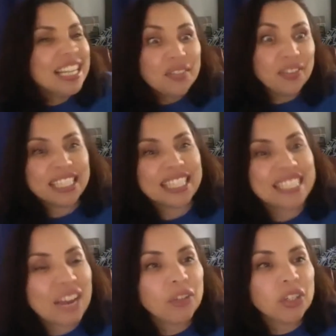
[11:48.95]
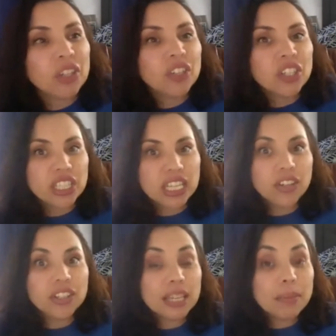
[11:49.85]
visit Stanford University, and
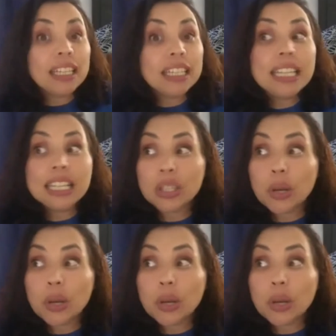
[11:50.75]
they're saying, my goodness,